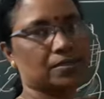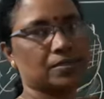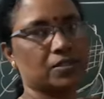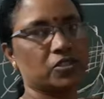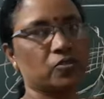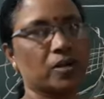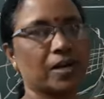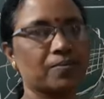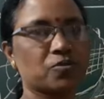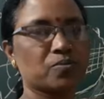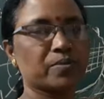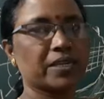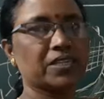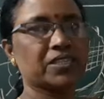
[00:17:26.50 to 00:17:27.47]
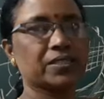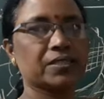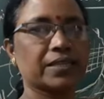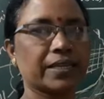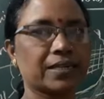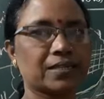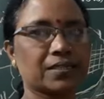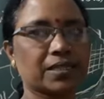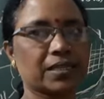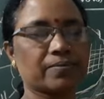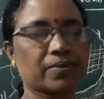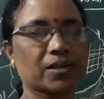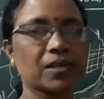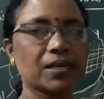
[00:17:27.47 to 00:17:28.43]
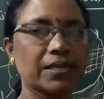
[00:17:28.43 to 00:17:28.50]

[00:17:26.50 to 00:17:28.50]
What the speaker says: You have to mention that cerebral